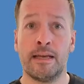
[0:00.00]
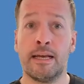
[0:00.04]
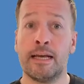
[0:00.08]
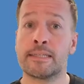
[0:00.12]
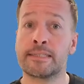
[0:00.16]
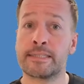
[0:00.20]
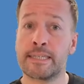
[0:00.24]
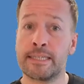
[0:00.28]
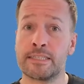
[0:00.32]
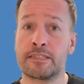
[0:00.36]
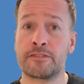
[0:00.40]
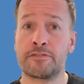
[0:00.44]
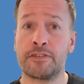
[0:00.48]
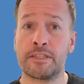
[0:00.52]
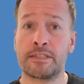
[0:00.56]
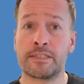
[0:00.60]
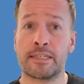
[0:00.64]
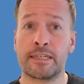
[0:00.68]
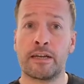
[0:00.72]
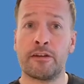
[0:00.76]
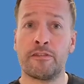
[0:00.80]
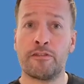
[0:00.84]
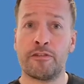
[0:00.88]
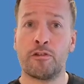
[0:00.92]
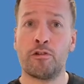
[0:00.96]
Since
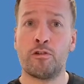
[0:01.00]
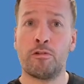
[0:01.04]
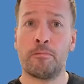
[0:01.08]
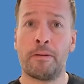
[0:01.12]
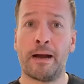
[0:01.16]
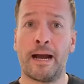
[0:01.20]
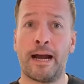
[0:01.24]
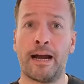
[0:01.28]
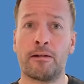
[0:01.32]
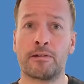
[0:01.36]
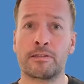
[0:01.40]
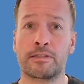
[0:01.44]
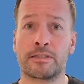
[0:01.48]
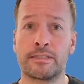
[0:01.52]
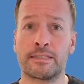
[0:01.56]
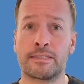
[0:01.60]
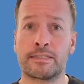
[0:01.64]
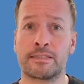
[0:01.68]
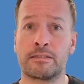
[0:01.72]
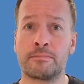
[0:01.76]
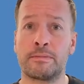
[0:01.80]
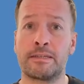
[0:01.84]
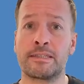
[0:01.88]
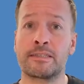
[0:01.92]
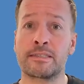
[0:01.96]
fitting a full power
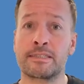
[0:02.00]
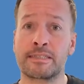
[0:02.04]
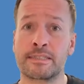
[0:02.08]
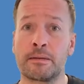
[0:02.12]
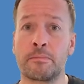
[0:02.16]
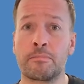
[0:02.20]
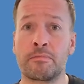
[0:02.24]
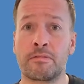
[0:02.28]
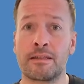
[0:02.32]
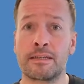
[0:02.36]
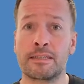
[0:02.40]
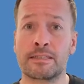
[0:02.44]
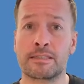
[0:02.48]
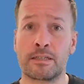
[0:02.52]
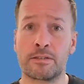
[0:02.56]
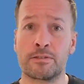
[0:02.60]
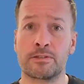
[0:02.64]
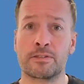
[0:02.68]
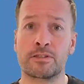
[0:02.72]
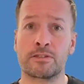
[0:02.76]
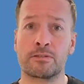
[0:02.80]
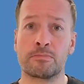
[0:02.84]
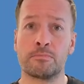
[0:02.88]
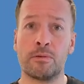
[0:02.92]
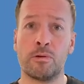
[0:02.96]
system into something so
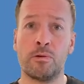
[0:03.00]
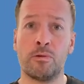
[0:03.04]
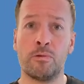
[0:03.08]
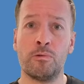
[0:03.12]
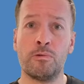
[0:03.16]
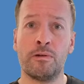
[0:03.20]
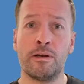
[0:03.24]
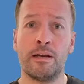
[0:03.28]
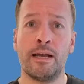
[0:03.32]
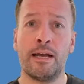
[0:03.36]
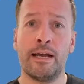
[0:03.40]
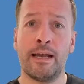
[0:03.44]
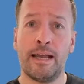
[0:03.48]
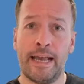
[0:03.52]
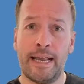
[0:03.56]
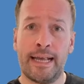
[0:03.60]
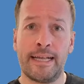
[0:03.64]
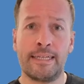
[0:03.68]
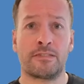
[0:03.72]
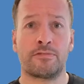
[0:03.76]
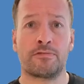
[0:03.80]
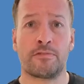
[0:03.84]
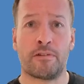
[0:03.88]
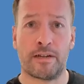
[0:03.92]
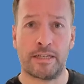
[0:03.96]
small,
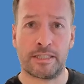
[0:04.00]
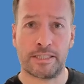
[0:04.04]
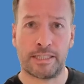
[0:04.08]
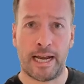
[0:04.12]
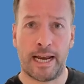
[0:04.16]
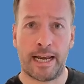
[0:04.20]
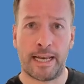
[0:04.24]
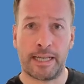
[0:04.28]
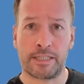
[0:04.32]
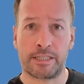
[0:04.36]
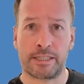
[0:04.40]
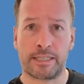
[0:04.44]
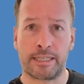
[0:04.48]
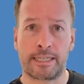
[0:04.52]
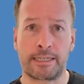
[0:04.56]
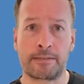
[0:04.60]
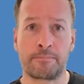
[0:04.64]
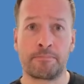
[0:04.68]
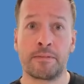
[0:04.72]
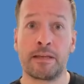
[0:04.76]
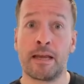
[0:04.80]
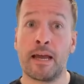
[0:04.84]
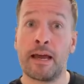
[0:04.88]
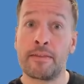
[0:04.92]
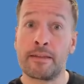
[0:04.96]
it's very challenging.
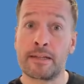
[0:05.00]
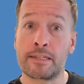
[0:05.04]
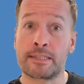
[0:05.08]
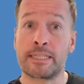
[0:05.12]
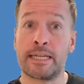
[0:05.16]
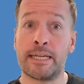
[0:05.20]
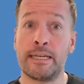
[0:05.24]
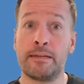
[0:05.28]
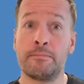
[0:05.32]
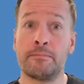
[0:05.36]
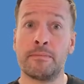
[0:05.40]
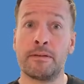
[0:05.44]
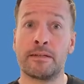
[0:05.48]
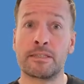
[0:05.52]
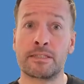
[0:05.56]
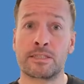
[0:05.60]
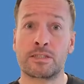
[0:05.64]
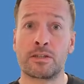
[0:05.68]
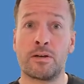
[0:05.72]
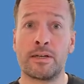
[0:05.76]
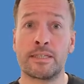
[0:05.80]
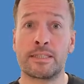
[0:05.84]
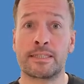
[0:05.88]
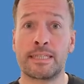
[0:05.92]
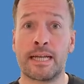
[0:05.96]
The team
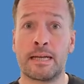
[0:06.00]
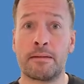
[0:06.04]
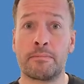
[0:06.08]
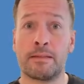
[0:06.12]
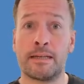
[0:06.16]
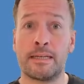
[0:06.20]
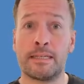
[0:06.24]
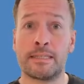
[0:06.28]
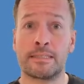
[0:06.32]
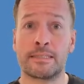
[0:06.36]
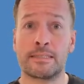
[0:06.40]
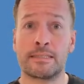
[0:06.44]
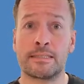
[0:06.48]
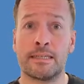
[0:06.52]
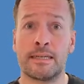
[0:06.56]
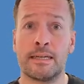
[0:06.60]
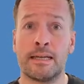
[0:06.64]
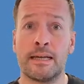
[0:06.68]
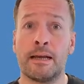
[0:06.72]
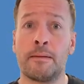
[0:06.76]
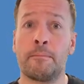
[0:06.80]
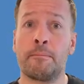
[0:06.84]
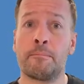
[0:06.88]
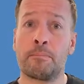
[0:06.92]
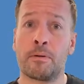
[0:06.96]
sidestepped this
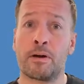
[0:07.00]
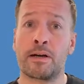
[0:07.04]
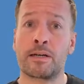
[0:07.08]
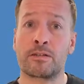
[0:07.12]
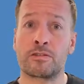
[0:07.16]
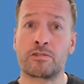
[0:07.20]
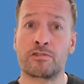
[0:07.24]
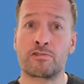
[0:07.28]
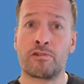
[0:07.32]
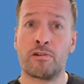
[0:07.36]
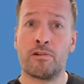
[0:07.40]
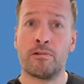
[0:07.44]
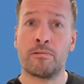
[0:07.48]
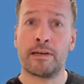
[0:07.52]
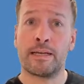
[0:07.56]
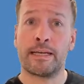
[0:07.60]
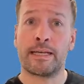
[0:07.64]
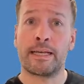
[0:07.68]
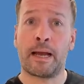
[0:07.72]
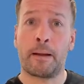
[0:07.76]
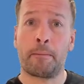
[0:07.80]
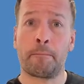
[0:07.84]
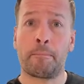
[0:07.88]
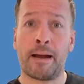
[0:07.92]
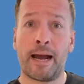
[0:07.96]
by
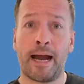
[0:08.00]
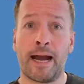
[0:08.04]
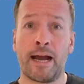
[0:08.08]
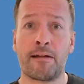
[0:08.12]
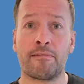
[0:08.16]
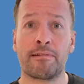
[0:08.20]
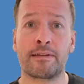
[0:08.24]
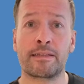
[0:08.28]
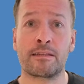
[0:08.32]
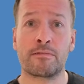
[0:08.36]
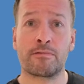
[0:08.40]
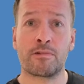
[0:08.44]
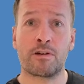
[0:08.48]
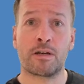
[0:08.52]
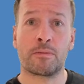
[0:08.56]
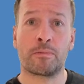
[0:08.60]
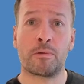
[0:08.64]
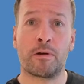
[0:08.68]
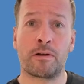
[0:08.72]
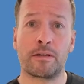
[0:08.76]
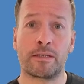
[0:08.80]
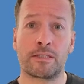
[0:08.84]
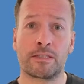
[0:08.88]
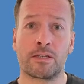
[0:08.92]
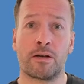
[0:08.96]
controlling and powering the
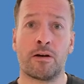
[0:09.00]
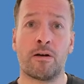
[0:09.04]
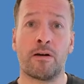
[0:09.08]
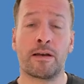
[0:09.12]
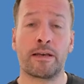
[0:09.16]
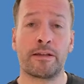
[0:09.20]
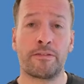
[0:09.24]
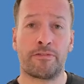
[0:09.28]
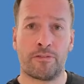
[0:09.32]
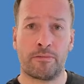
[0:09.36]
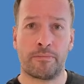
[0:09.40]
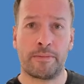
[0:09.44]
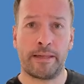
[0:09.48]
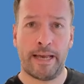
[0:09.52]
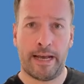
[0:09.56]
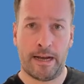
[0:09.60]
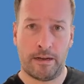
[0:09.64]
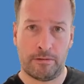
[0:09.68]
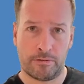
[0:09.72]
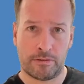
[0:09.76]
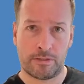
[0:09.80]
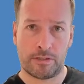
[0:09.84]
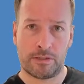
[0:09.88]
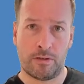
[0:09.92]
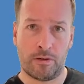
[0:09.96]
robot entirely from the
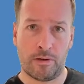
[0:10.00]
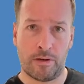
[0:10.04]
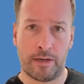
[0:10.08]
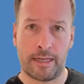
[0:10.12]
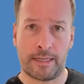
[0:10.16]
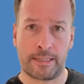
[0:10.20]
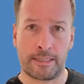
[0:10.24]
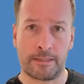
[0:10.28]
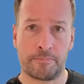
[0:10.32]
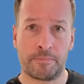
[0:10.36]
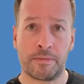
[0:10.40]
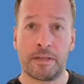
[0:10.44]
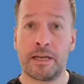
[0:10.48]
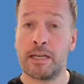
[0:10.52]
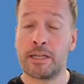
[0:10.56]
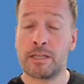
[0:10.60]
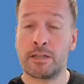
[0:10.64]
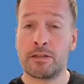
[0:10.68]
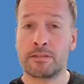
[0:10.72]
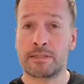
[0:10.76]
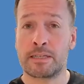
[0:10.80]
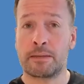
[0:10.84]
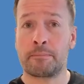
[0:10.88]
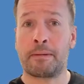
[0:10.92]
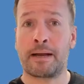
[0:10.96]
outside,
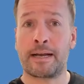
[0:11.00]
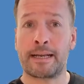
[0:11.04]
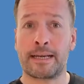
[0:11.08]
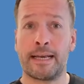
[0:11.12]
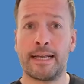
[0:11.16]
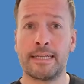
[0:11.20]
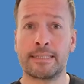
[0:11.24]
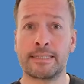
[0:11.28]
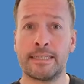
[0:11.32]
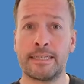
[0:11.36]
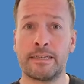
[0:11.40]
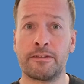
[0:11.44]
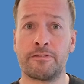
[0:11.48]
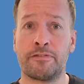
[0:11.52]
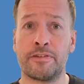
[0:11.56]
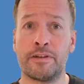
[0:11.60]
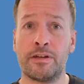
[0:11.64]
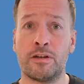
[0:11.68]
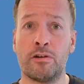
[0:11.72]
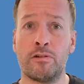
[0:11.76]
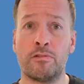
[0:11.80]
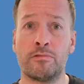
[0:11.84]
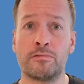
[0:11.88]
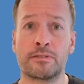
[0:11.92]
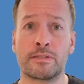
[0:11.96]
using magnetic
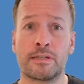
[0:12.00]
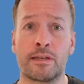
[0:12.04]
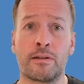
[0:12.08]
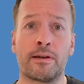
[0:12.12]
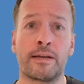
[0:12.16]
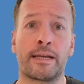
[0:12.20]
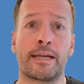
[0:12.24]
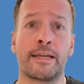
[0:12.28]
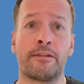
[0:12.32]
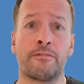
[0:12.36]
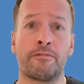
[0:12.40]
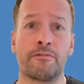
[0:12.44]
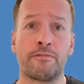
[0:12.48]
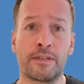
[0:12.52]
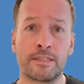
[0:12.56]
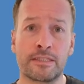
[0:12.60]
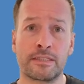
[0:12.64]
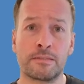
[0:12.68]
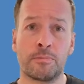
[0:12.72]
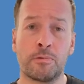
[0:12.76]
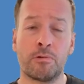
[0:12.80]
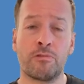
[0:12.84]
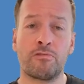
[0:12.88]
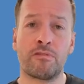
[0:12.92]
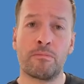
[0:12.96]
fields like an
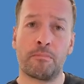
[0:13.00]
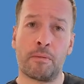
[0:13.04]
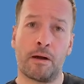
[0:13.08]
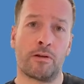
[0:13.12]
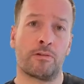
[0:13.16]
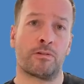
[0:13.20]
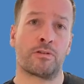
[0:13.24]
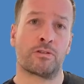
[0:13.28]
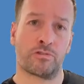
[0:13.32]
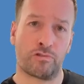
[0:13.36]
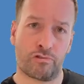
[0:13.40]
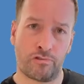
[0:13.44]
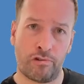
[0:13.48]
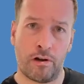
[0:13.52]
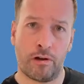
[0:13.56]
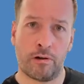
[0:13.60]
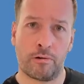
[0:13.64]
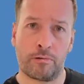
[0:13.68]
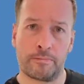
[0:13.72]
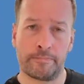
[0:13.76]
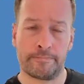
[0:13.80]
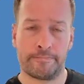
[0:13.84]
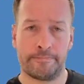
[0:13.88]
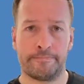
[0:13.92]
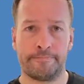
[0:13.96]
invisible remote
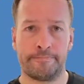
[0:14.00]
control.